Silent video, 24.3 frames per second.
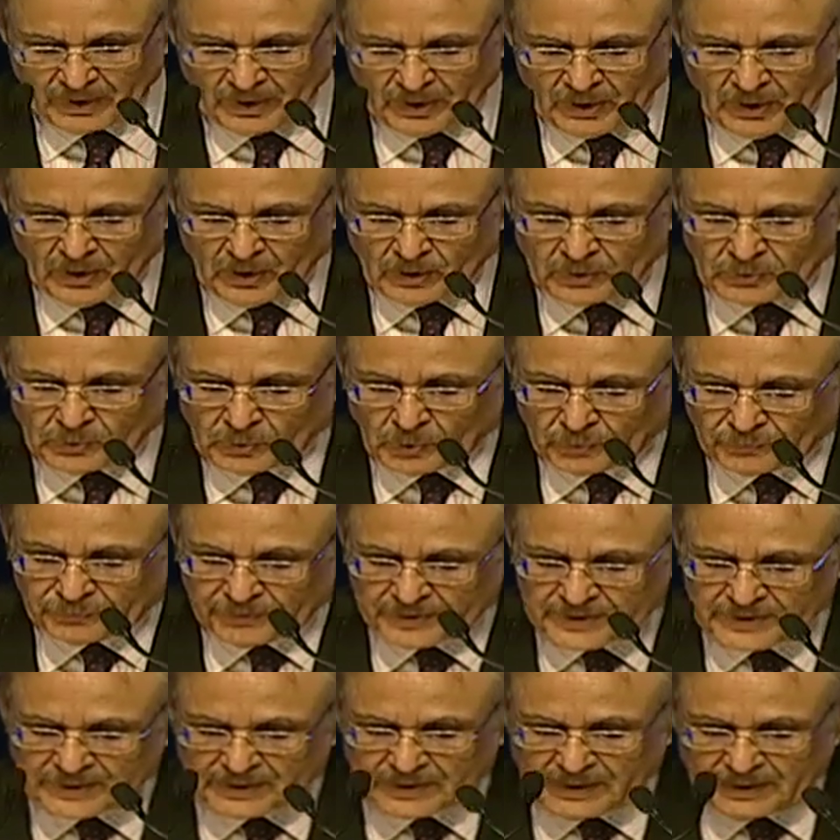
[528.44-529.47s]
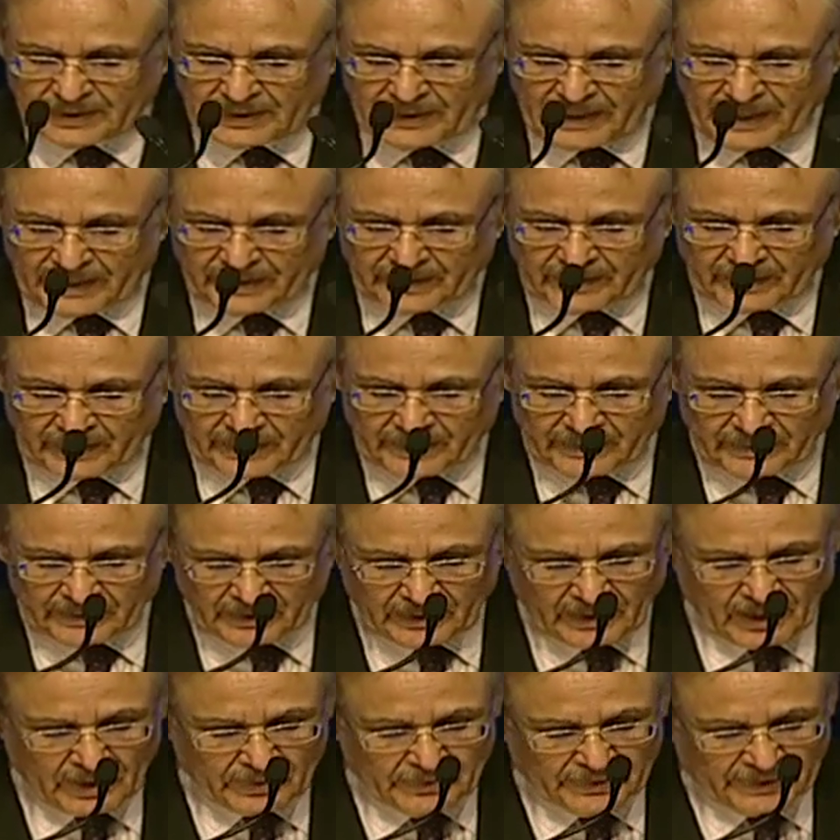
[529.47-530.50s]
Though fiscal and current
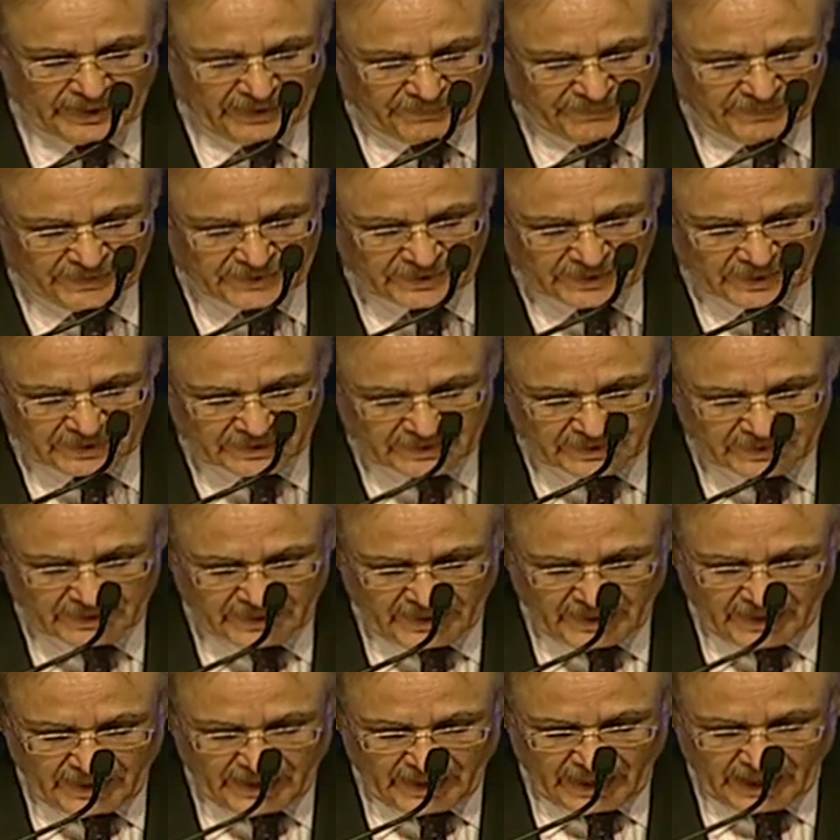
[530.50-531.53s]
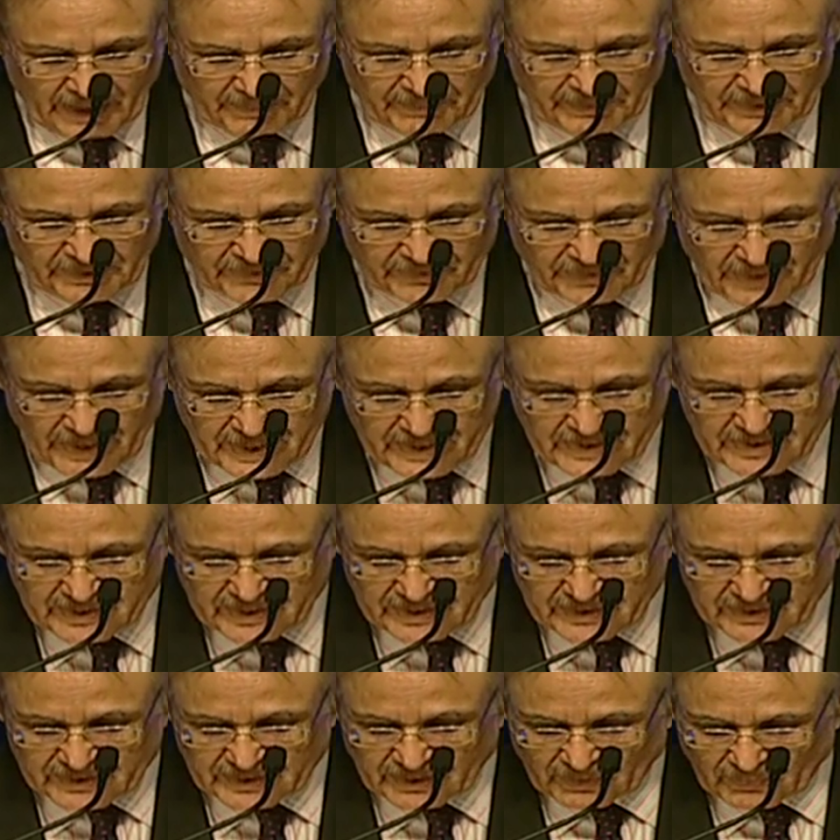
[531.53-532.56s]
account deficits have been reined in
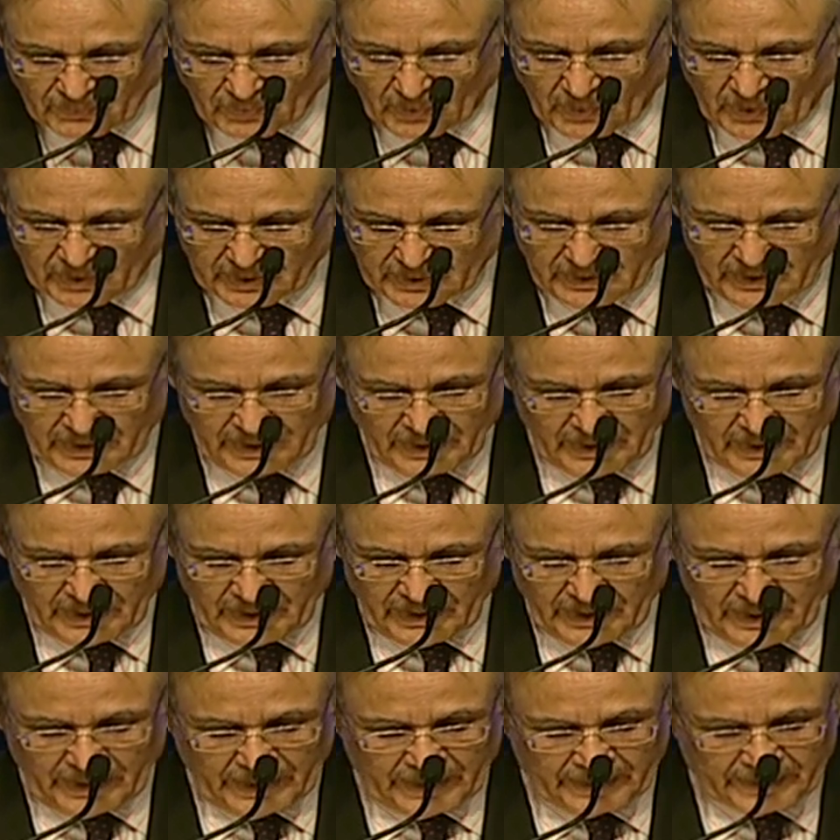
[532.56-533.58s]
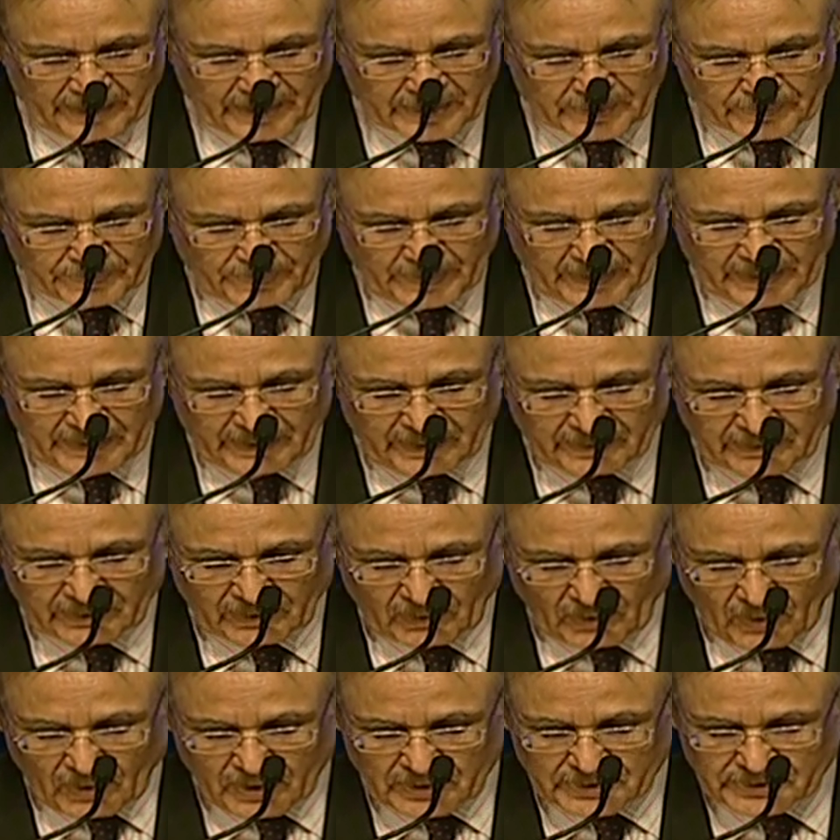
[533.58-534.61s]
somewhat, it has been at the
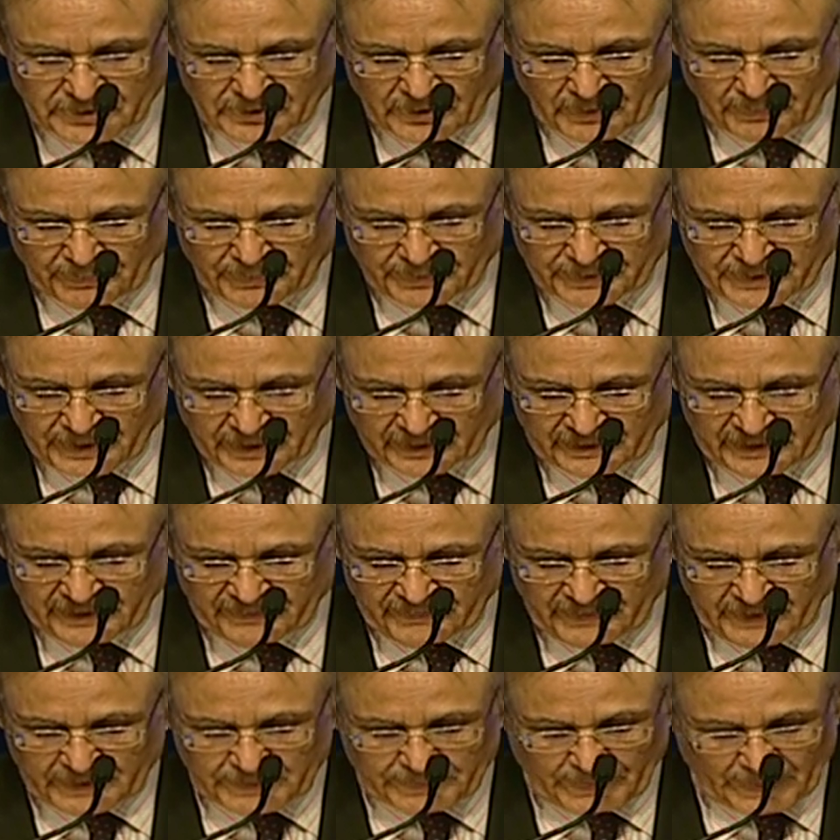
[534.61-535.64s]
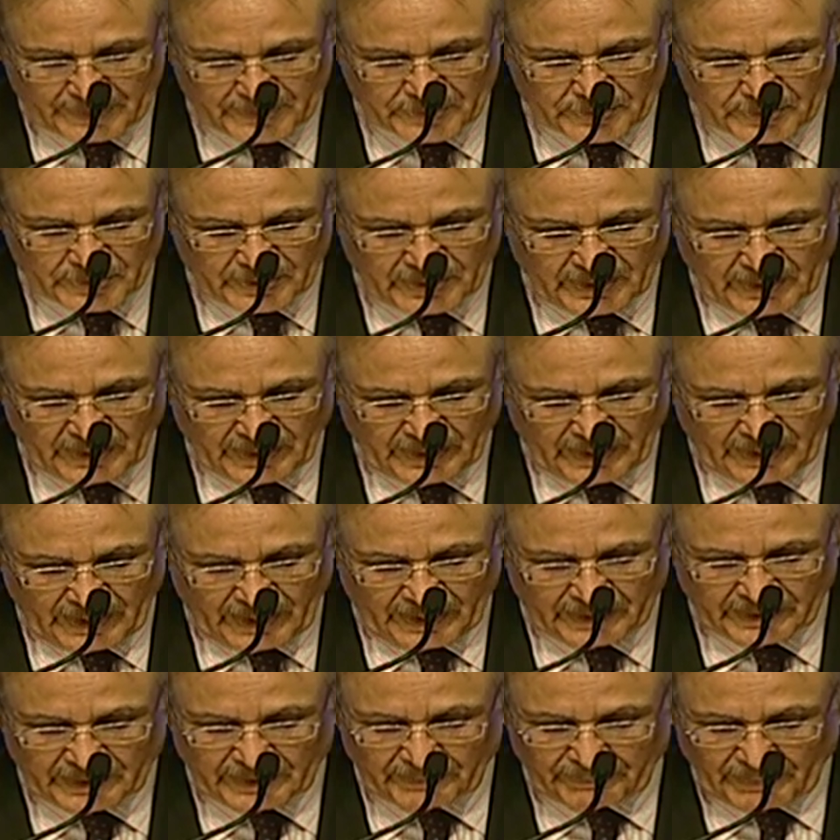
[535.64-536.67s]
cost of productive expenditure and
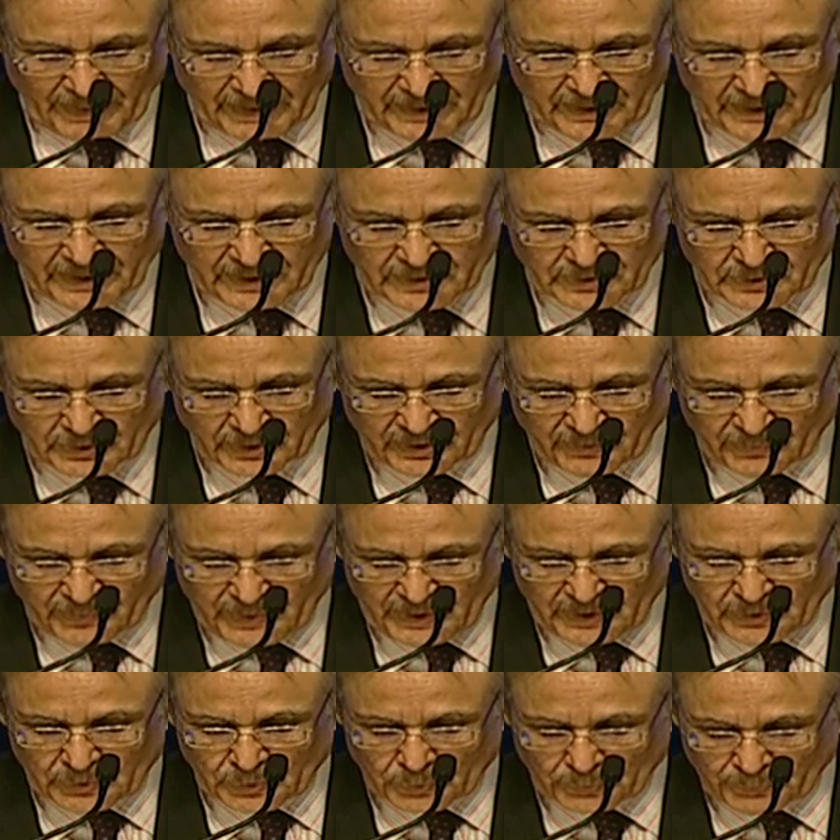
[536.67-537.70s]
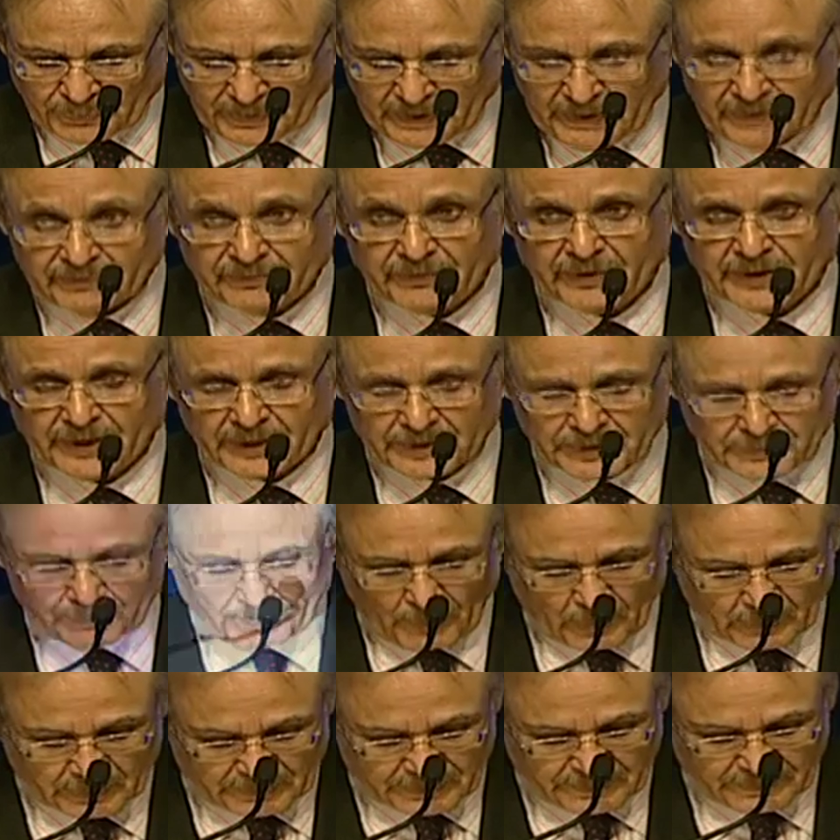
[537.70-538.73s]
dependence on a weak rupee for
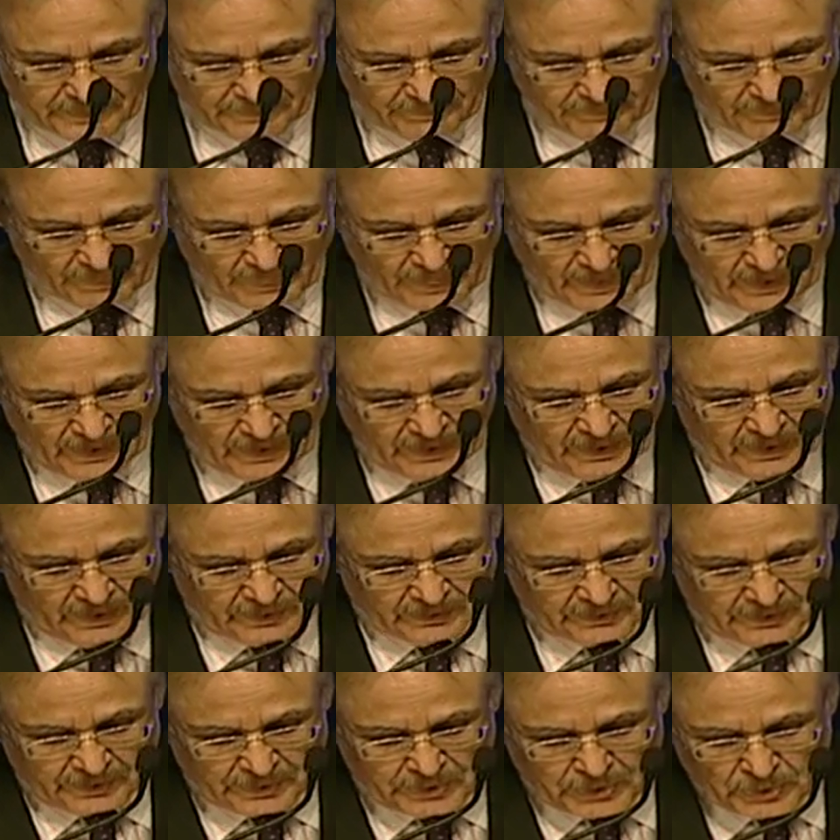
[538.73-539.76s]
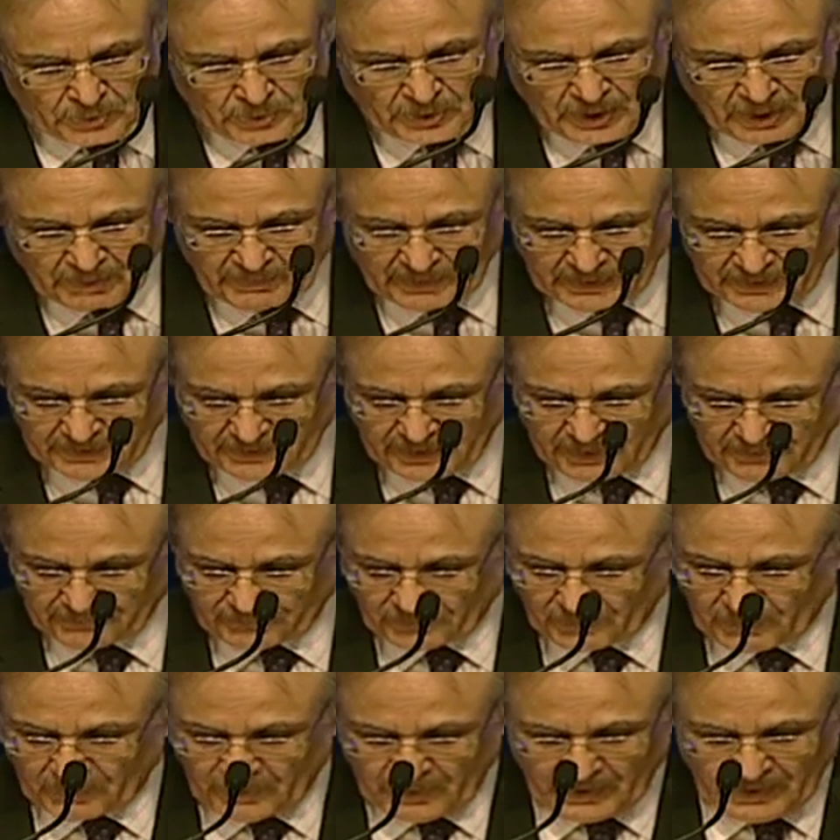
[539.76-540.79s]
exports. The new government,
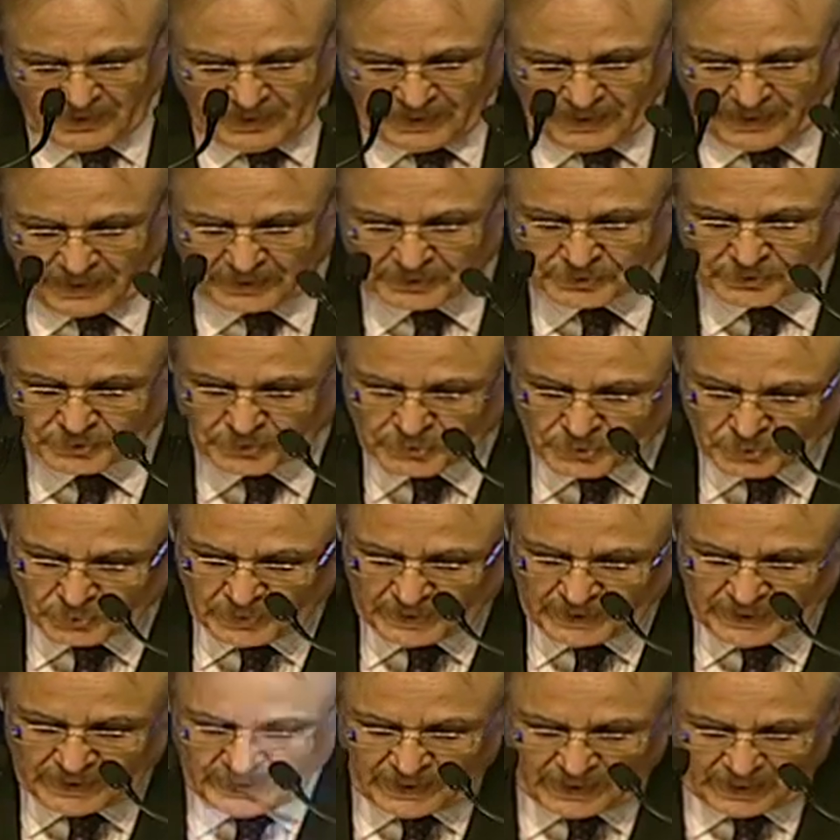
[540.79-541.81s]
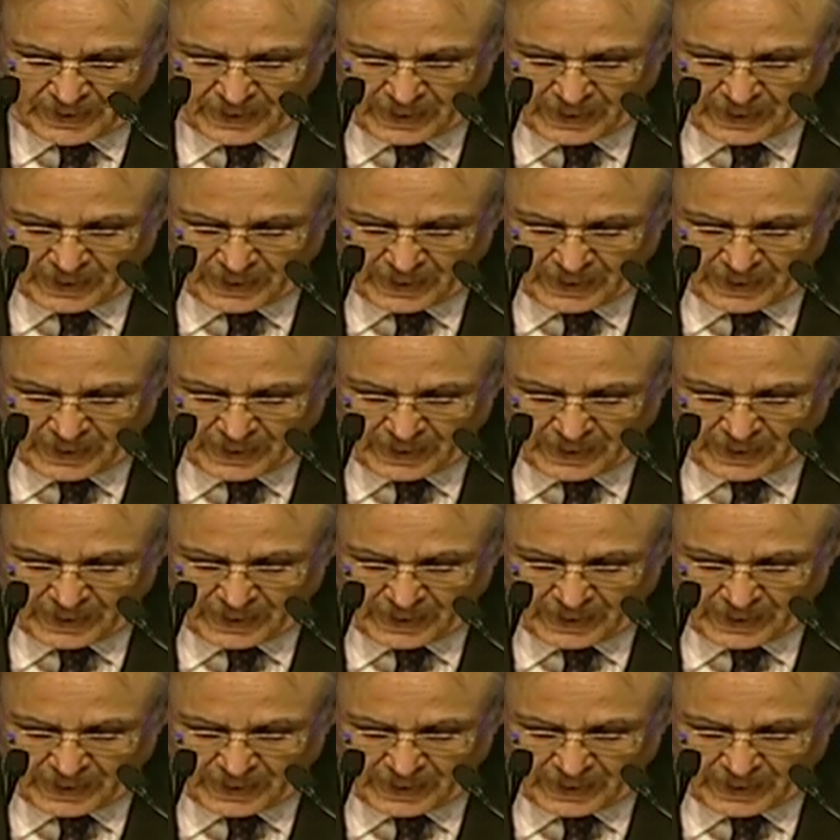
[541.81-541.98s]
therefore, has truly an